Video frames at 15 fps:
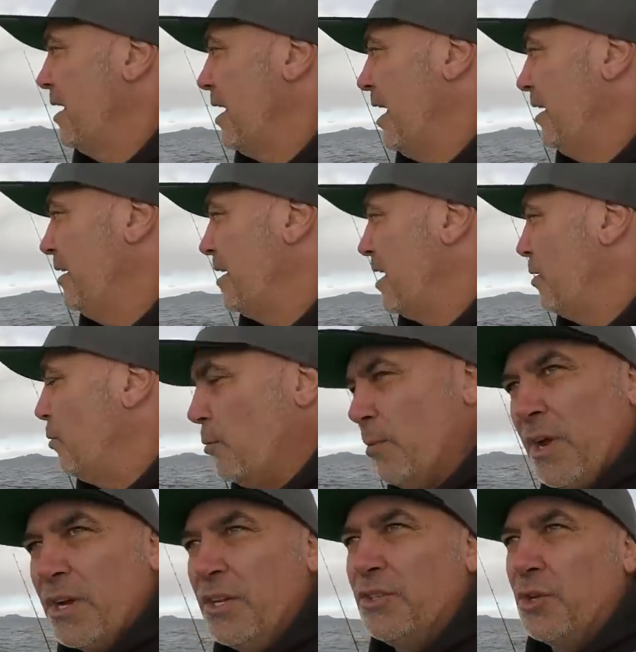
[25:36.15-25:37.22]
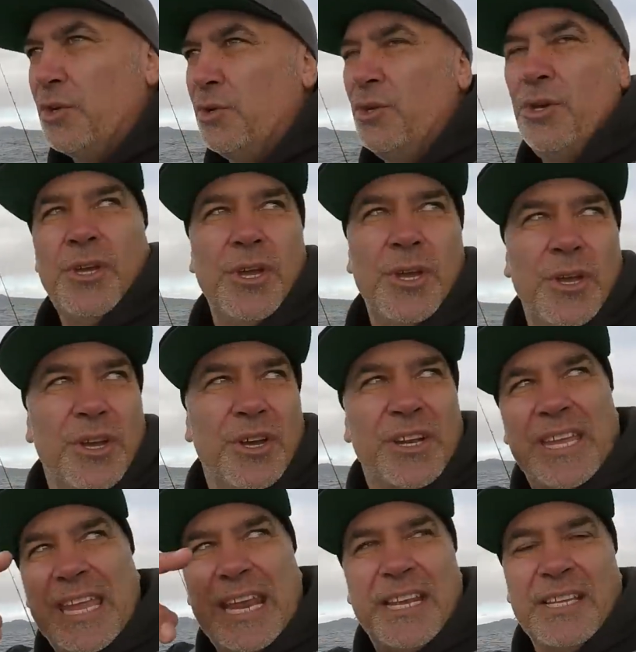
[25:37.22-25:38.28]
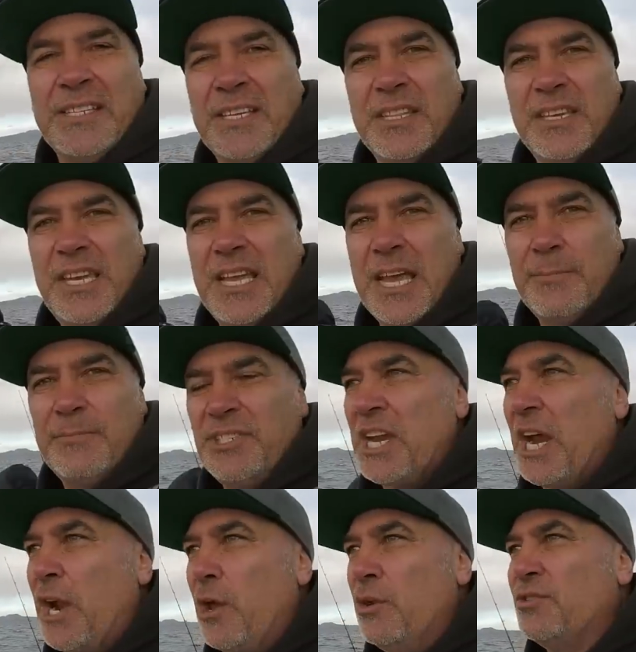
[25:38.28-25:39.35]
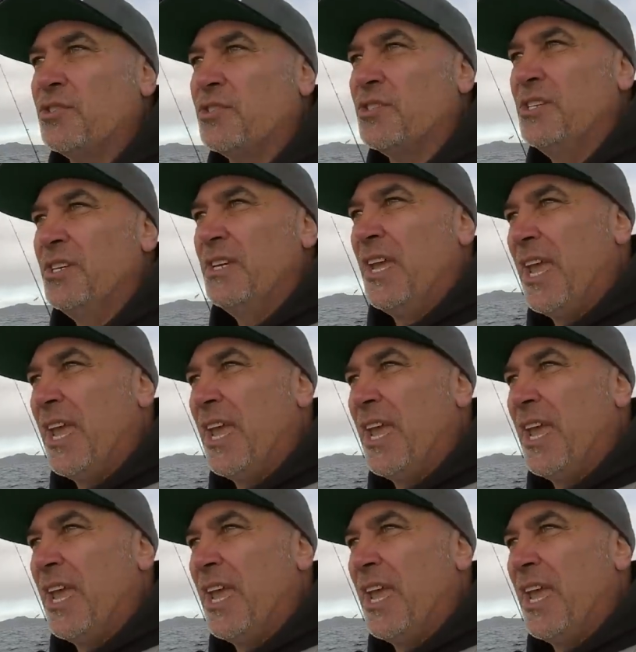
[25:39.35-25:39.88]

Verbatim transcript: And what we're going to do, going to head into the shallows,